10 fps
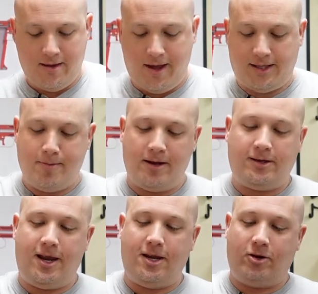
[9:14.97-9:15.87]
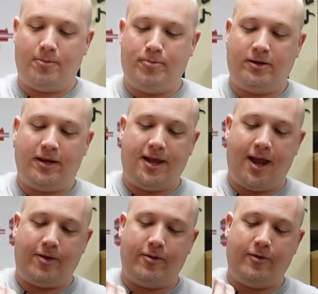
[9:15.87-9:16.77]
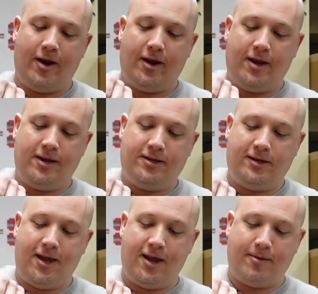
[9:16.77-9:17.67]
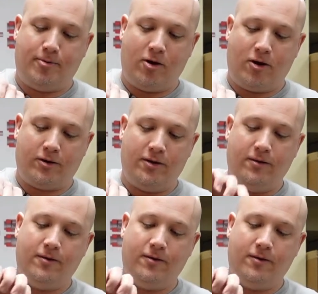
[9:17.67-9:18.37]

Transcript: It's much easier to put together than it is to take apart.